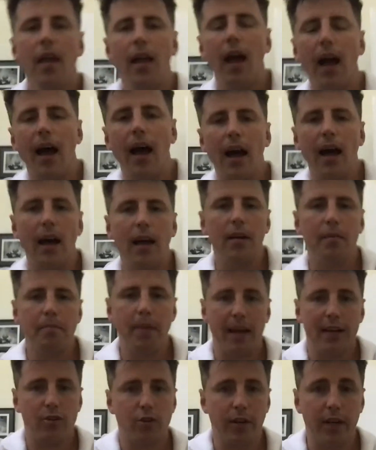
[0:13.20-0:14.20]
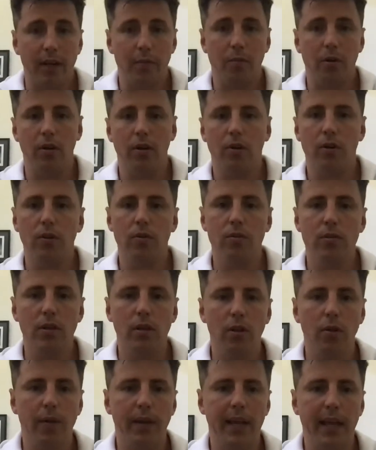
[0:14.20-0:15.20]
Uh, back training protocol, so
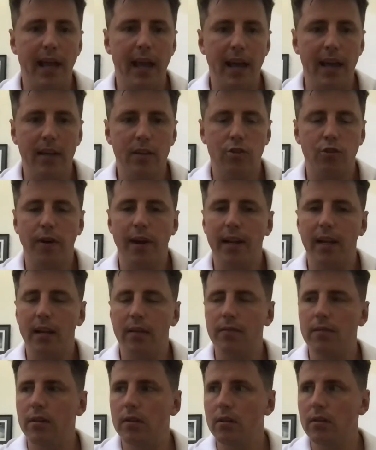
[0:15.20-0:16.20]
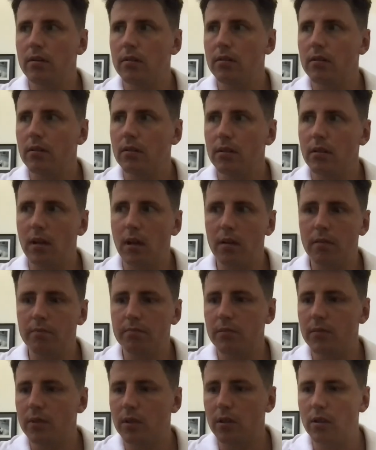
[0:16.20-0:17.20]
looking at training the you know,
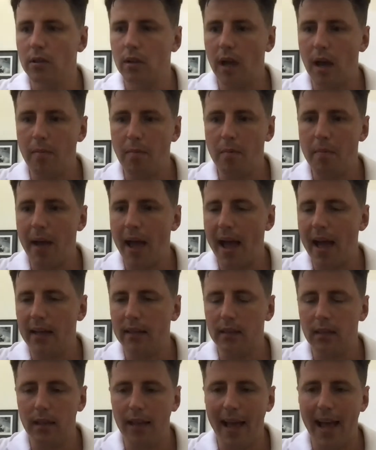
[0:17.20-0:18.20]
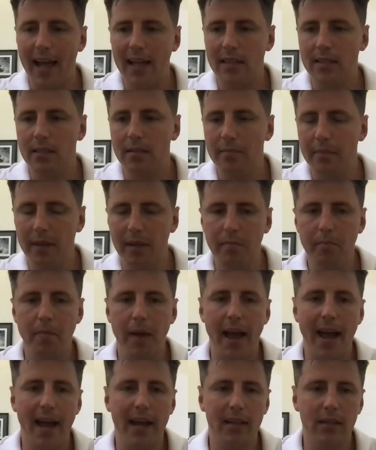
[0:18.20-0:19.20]
the upper back, the lats, the mid
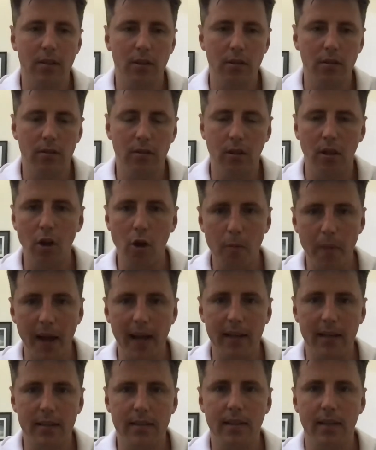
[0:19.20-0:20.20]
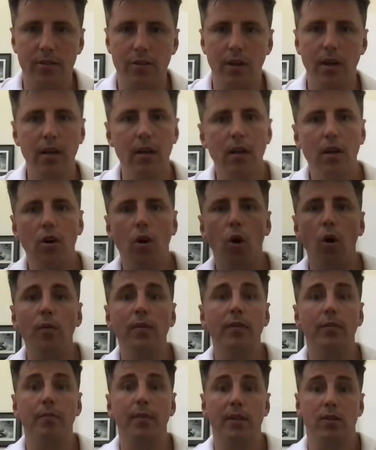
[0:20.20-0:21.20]
back, the lower back, et cetera. All
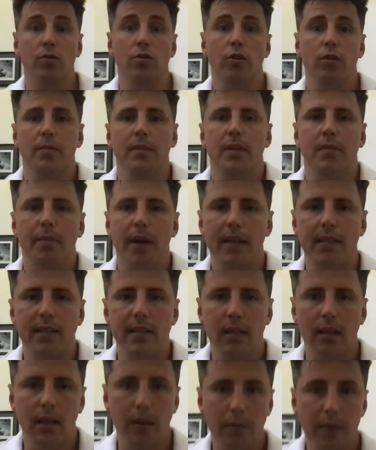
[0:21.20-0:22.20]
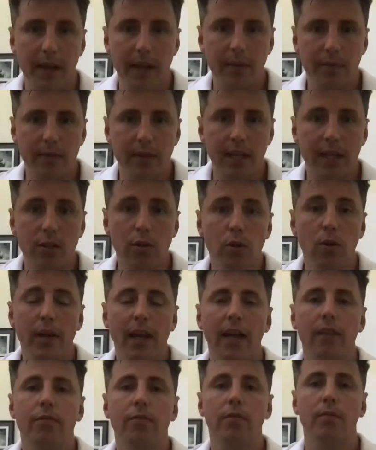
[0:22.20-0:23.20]
these muscle groups that basically we need to look
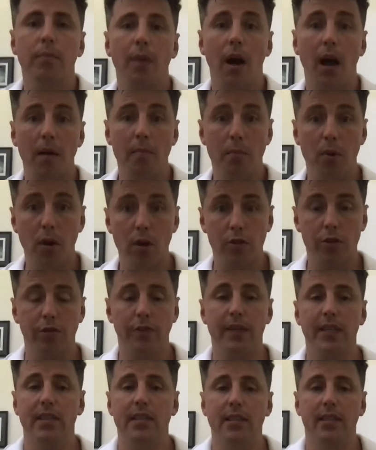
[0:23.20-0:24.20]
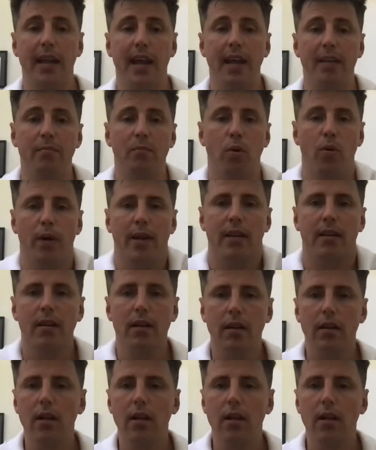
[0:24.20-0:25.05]
at from a hypertrophy standpoint.